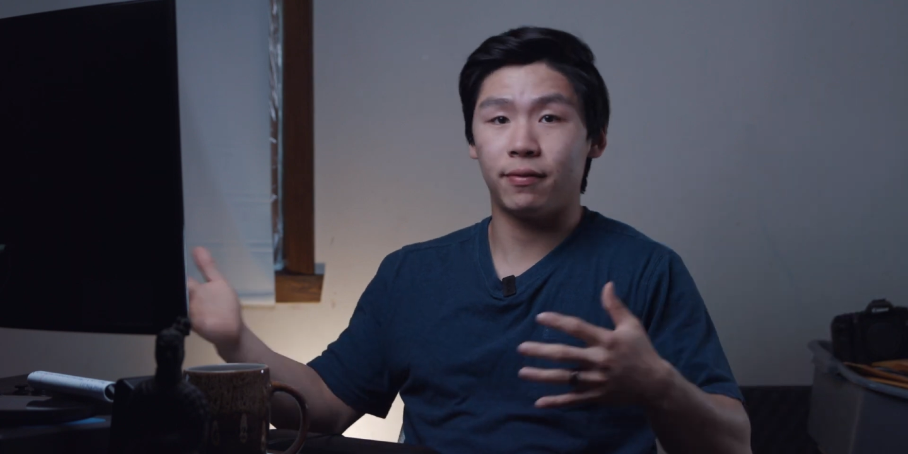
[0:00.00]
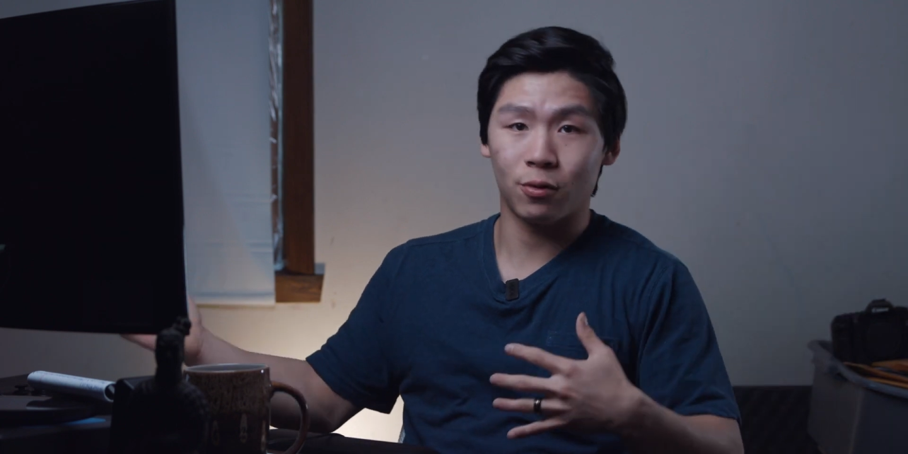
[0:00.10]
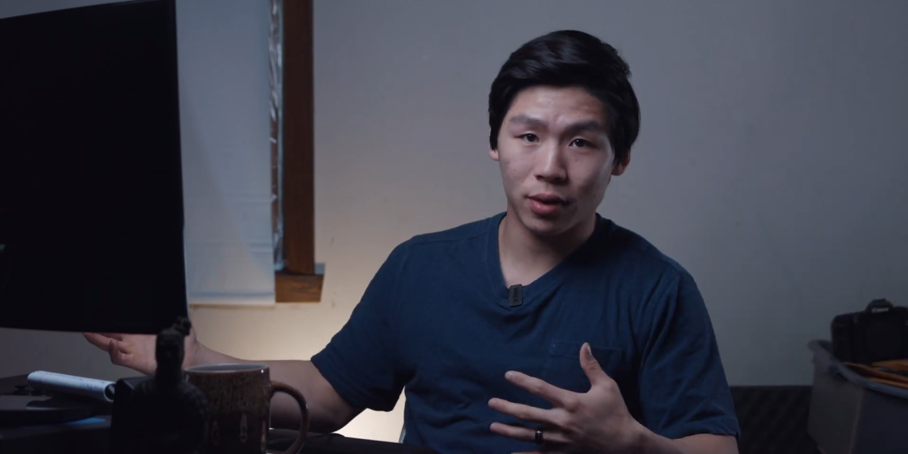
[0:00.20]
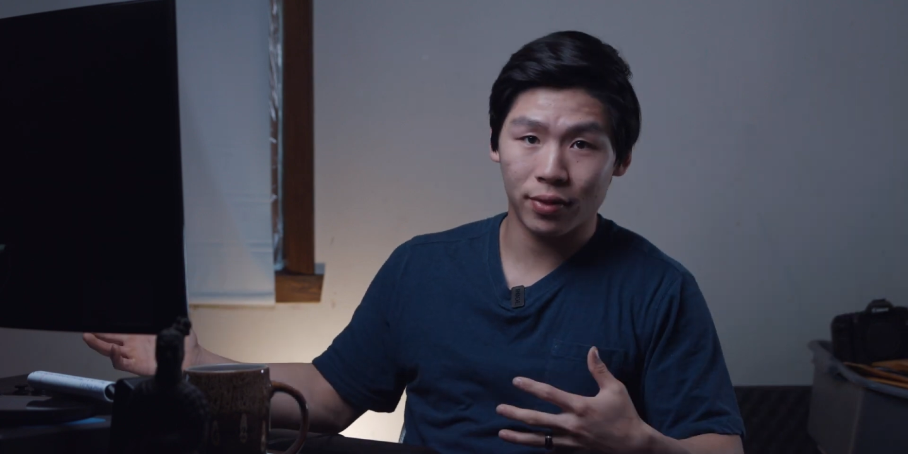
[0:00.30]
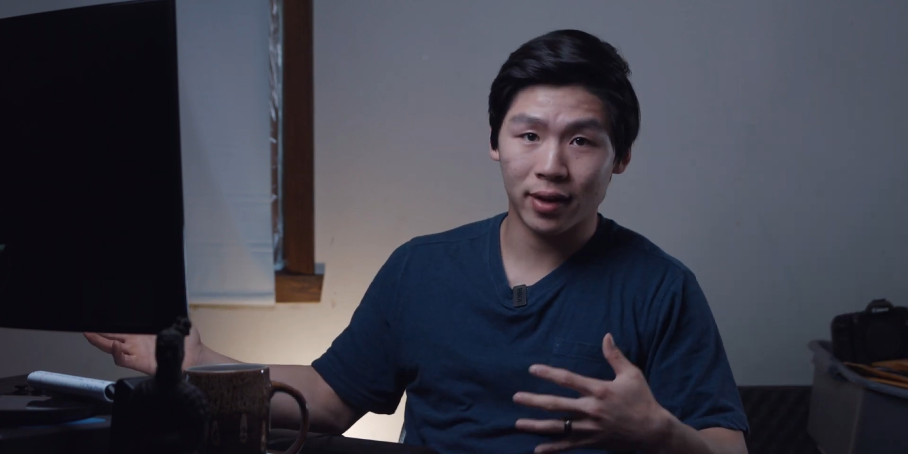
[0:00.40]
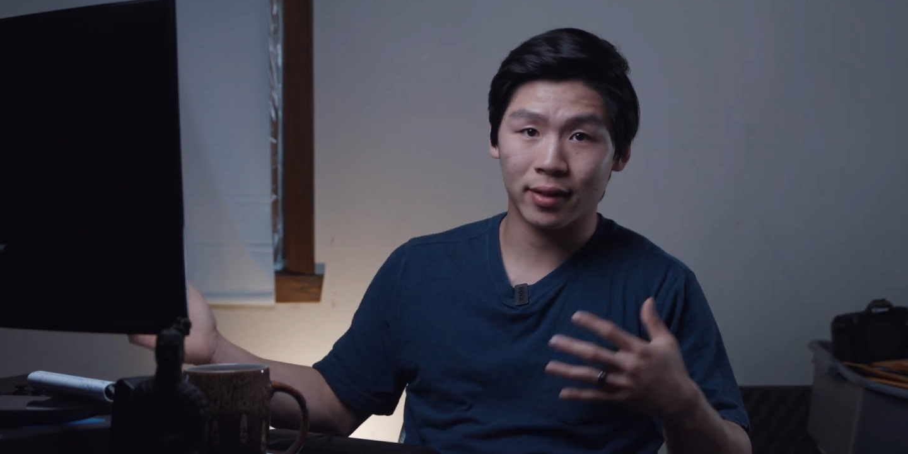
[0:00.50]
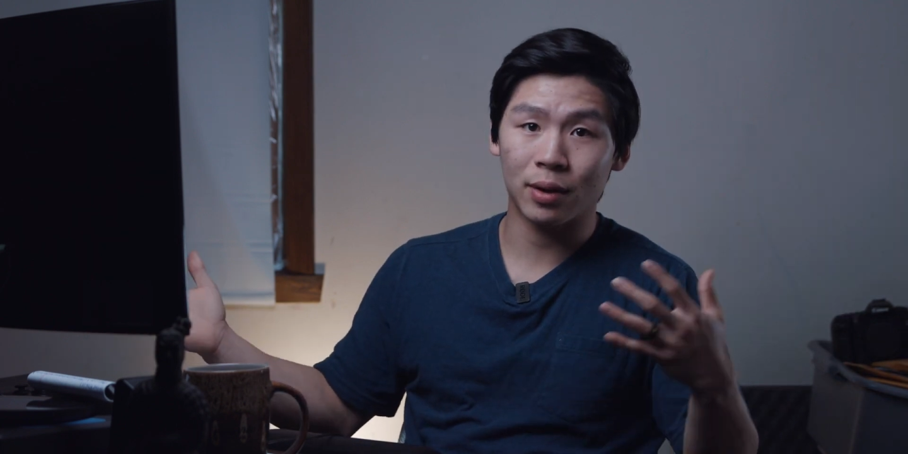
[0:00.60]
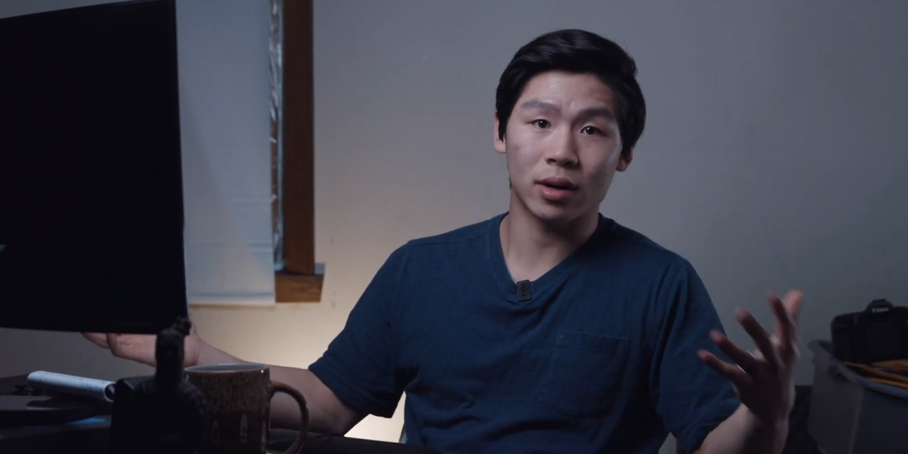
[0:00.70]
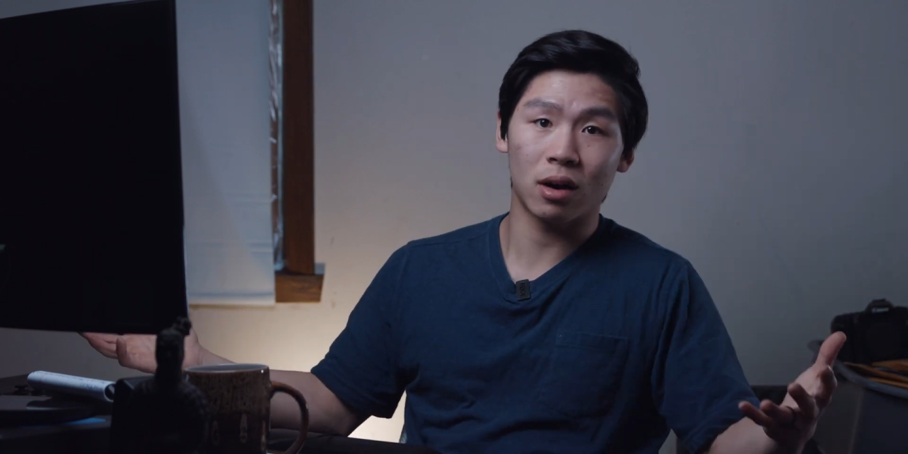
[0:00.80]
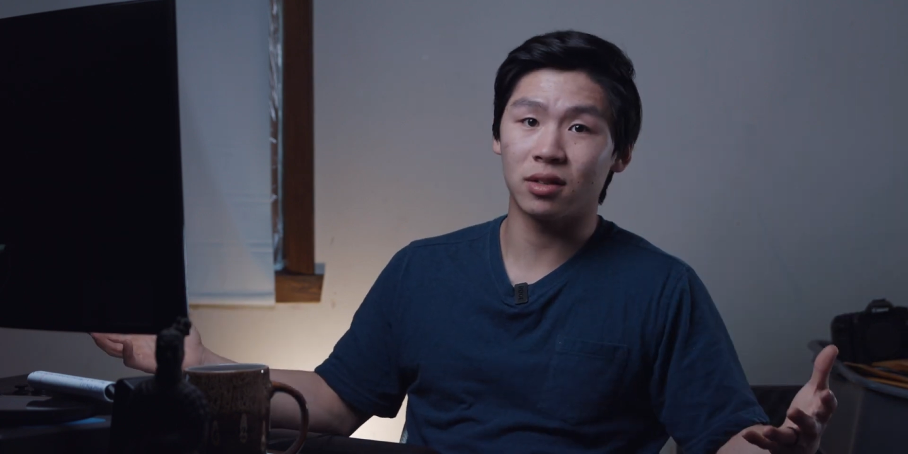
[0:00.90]
for one thing that
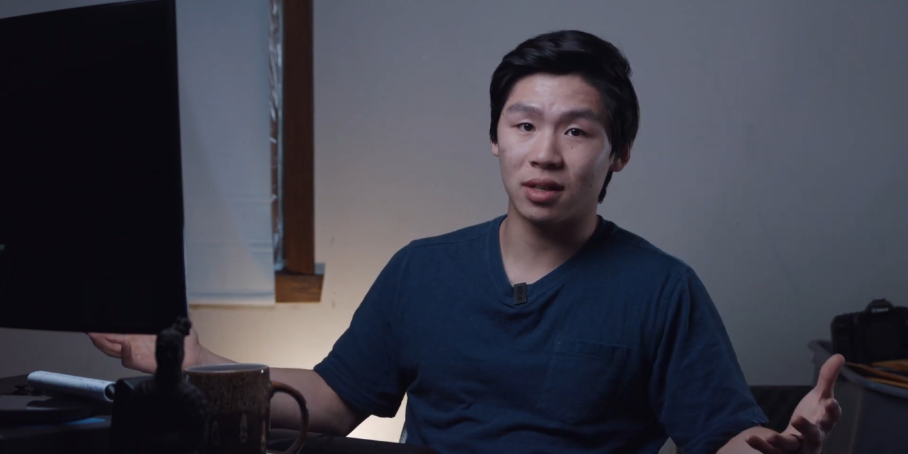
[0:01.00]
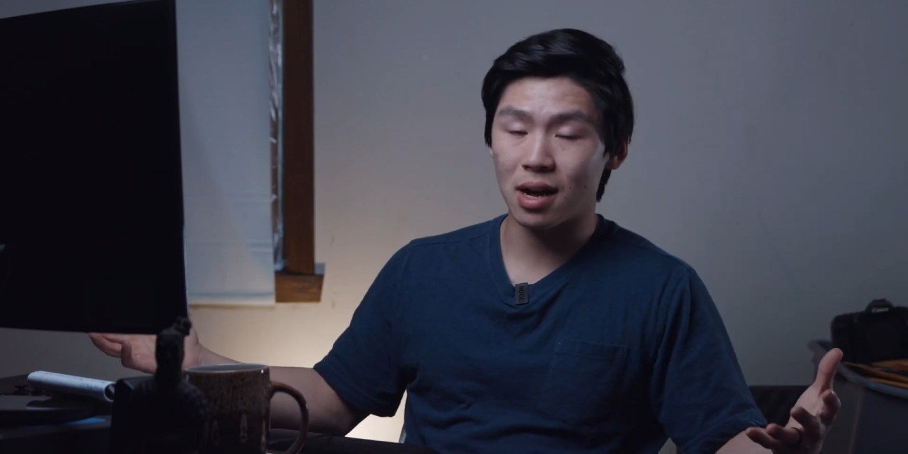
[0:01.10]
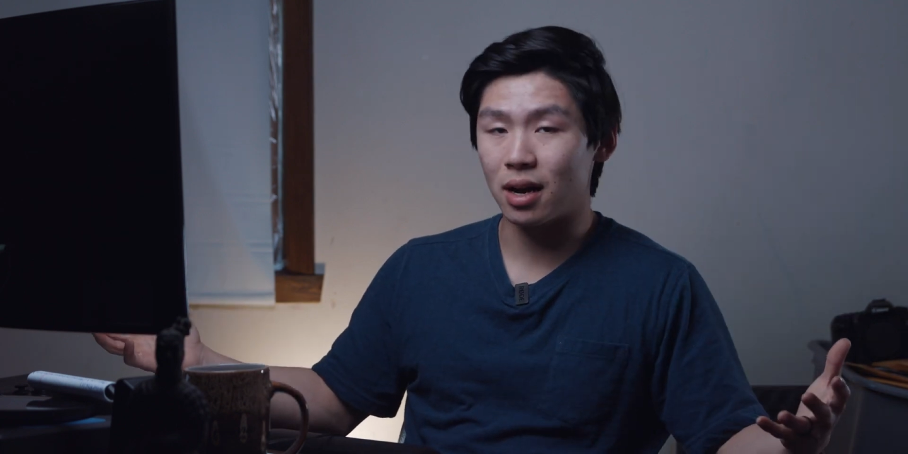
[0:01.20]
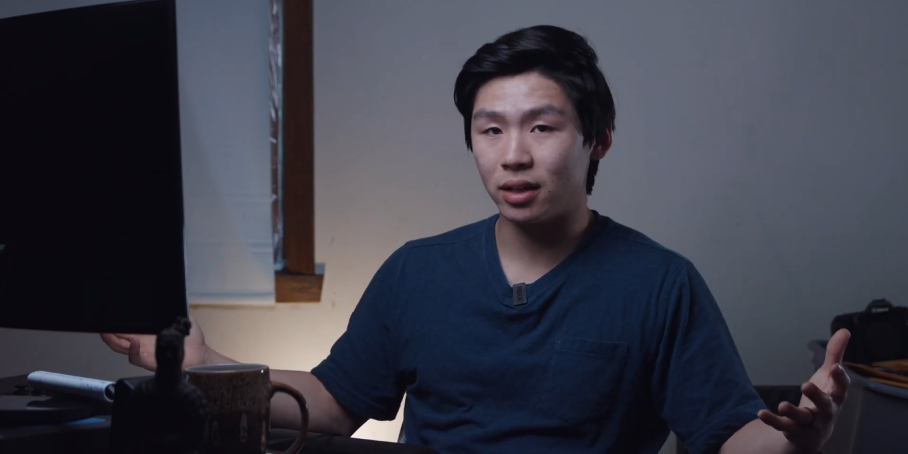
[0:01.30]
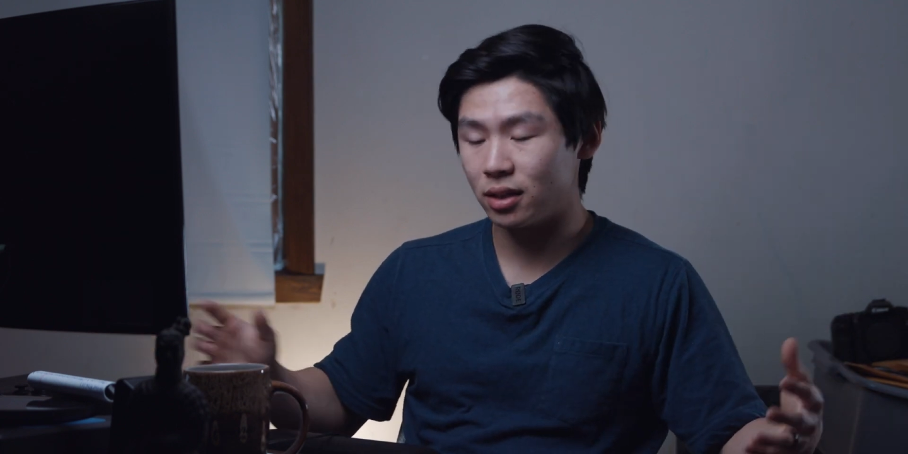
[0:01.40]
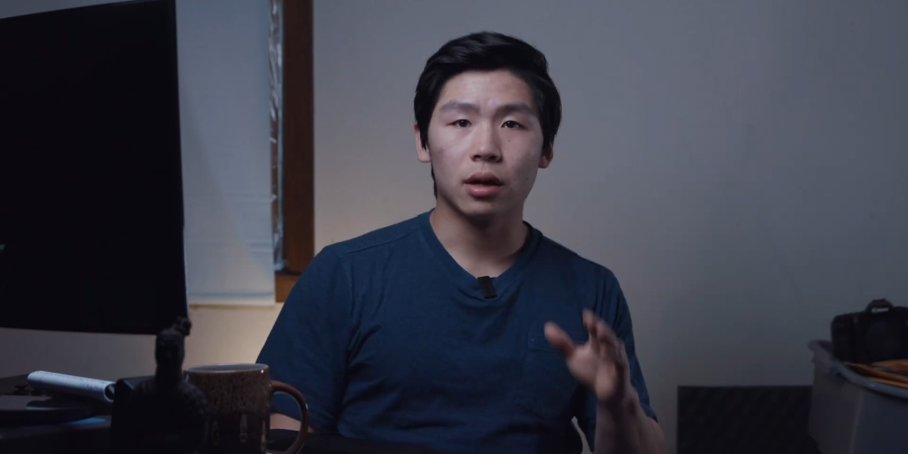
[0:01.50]
regards the notch.